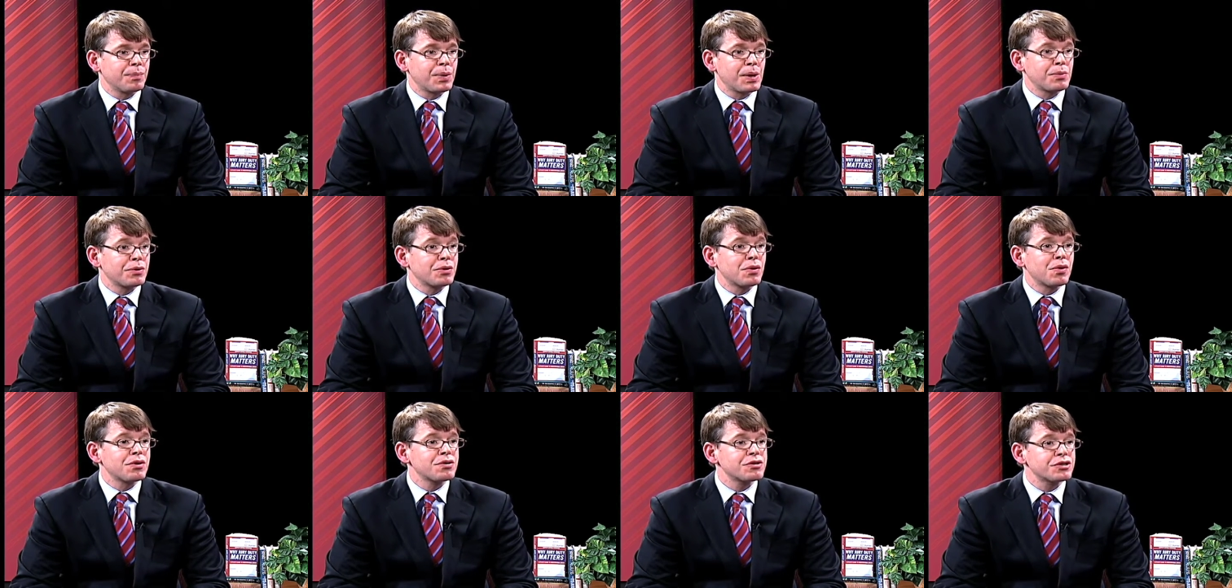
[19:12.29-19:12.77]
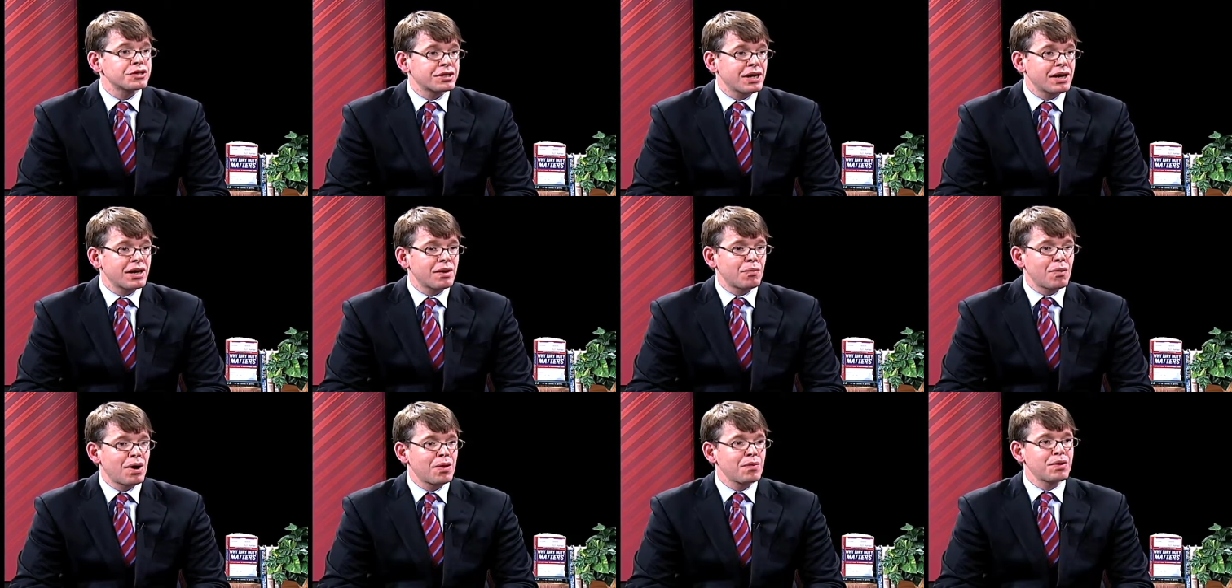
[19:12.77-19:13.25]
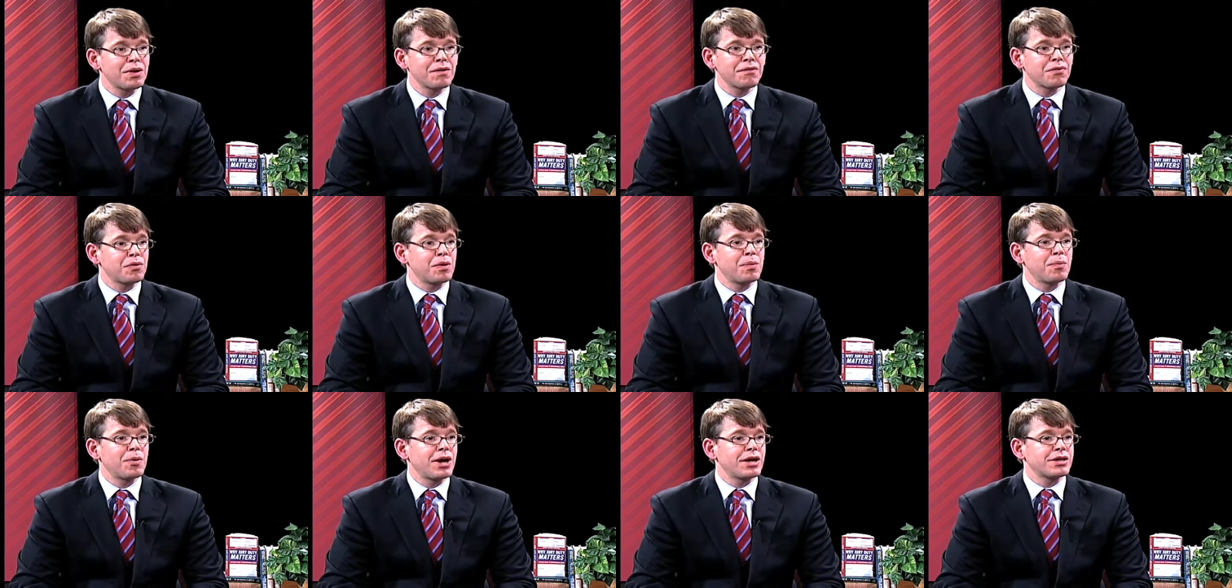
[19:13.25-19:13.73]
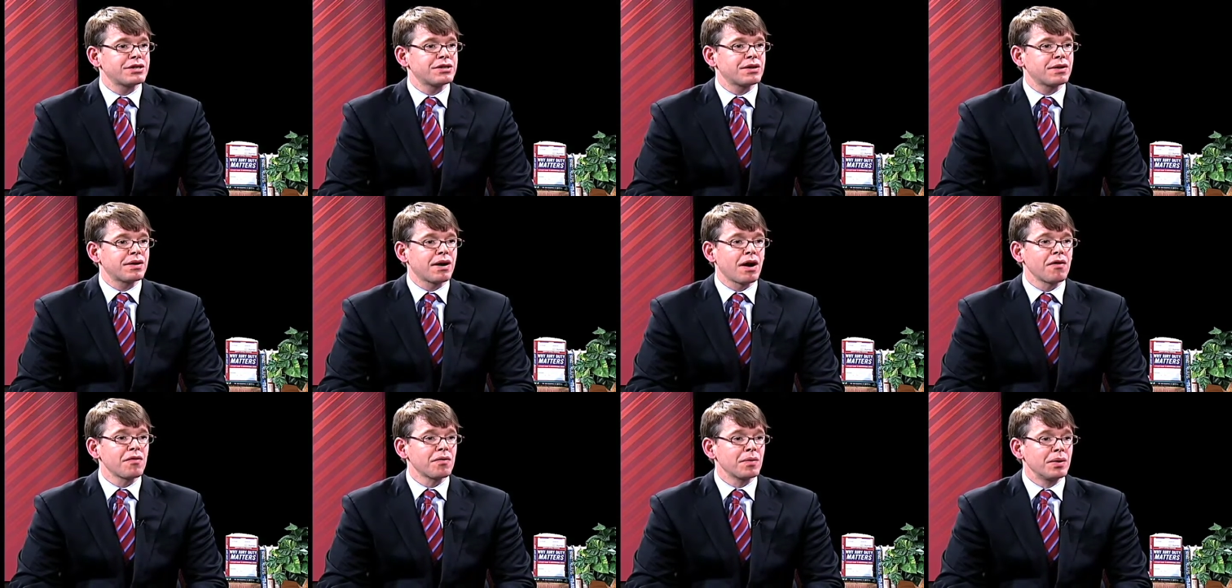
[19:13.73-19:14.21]
People don't understand why we have three branches of
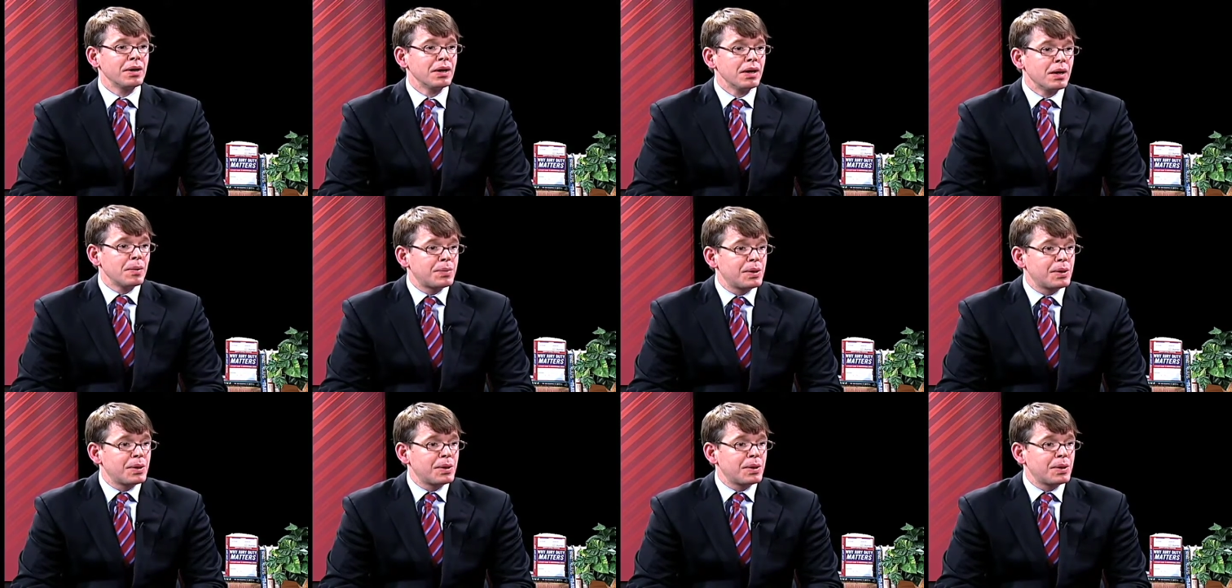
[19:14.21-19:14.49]
government.